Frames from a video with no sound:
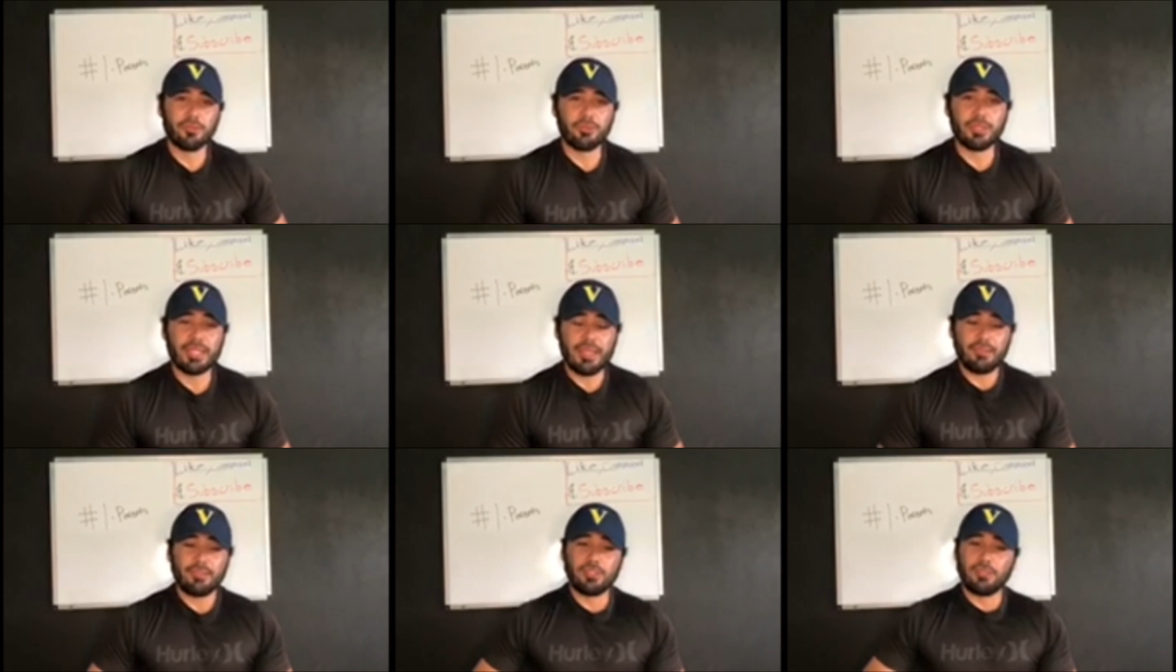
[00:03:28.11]
We came
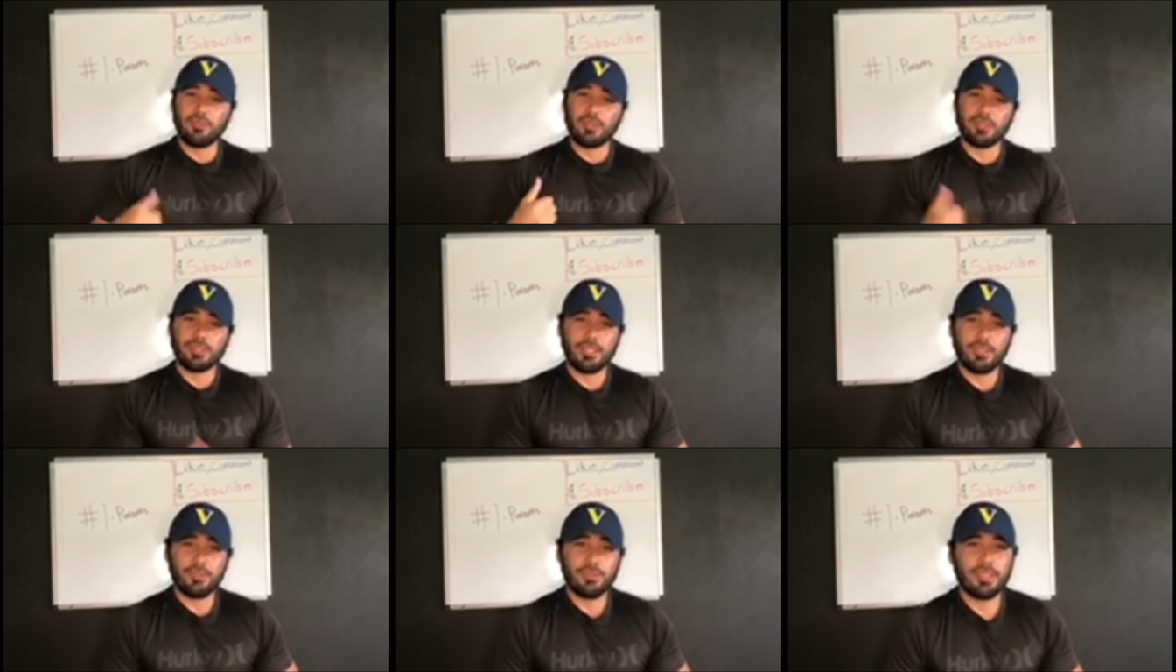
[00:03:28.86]
to do our
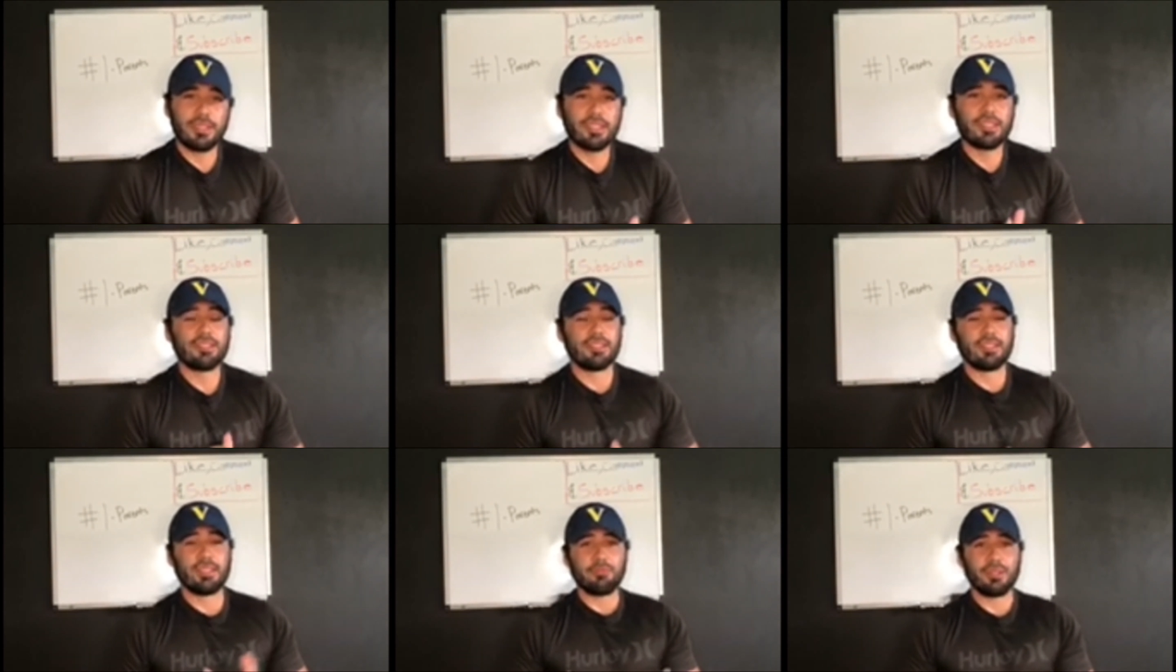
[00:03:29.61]
stuff,
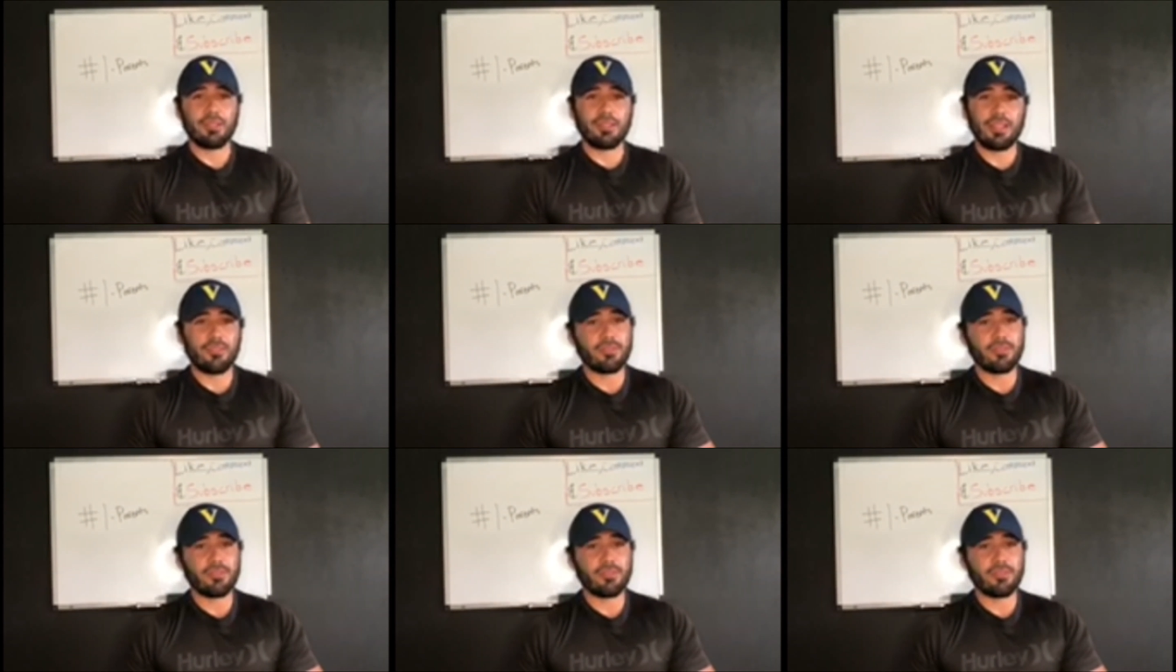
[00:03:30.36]
get a better life,